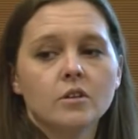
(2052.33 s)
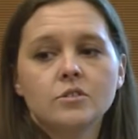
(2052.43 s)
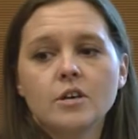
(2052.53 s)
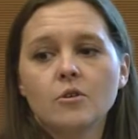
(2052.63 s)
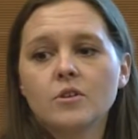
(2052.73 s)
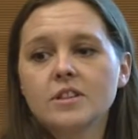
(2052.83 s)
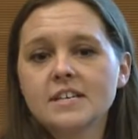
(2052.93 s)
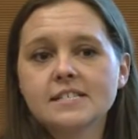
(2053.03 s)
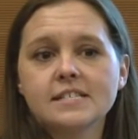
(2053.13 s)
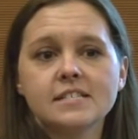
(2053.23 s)
So
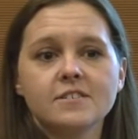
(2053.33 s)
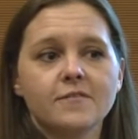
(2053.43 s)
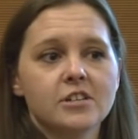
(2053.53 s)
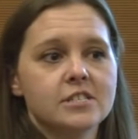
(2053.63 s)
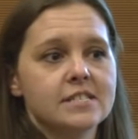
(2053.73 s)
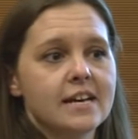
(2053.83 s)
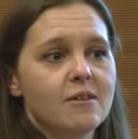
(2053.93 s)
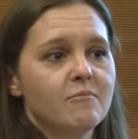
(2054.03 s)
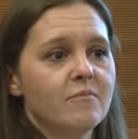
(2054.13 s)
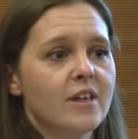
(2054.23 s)
this is the first
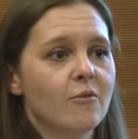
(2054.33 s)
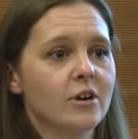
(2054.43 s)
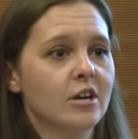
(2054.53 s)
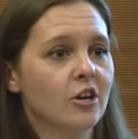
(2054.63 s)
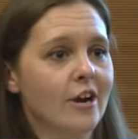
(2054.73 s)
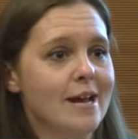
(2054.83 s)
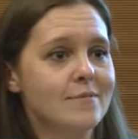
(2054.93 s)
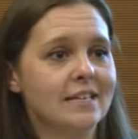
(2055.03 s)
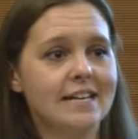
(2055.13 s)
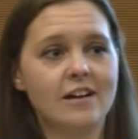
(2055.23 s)
step that we're
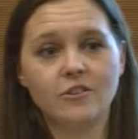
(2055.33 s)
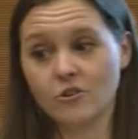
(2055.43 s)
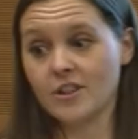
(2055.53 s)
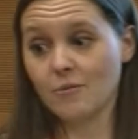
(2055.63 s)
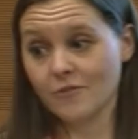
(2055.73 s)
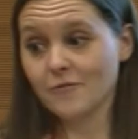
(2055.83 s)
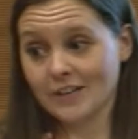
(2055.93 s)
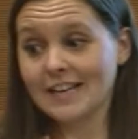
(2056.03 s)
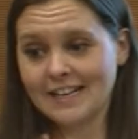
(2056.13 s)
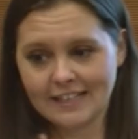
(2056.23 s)
cramming down, or that we're
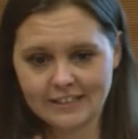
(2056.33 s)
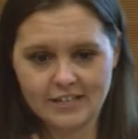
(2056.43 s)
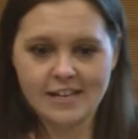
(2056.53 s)
forgetting,